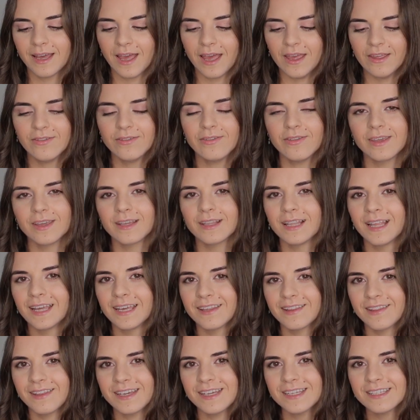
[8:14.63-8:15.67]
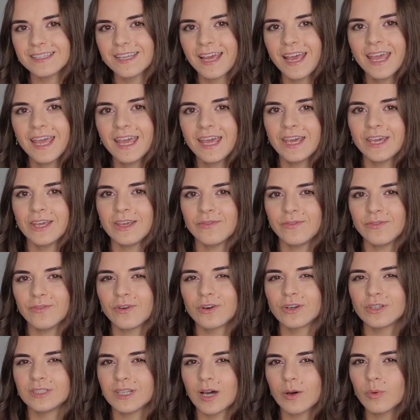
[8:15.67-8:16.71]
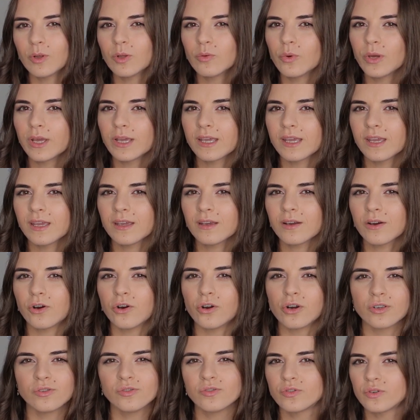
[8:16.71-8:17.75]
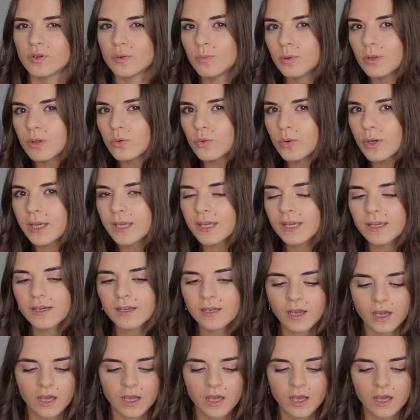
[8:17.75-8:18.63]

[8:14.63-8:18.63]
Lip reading: a thing like this if you're double wicking or triple wicking,